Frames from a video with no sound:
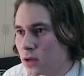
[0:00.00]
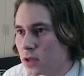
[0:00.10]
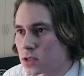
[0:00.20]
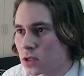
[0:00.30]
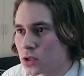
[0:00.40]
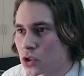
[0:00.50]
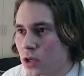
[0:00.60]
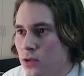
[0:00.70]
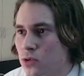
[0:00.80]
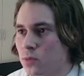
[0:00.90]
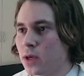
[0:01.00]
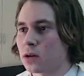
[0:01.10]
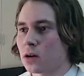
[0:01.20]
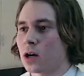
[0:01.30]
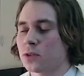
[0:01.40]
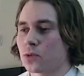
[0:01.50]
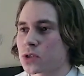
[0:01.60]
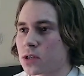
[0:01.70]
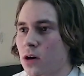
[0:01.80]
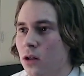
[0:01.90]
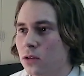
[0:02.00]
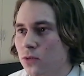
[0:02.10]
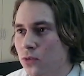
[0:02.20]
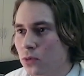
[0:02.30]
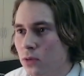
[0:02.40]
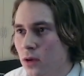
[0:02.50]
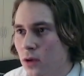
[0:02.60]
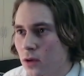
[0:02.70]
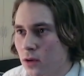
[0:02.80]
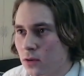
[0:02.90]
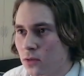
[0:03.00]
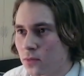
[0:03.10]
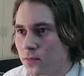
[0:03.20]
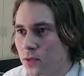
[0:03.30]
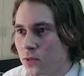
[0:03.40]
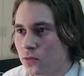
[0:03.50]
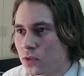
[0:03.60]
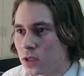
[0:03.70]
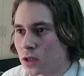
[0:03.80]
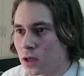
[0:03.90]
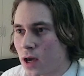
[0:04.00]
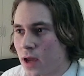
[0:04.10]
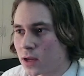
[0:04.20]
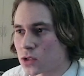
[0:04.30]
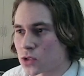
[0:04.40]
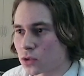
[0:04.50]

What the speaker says: is that I try to make artworks colorful via adding just a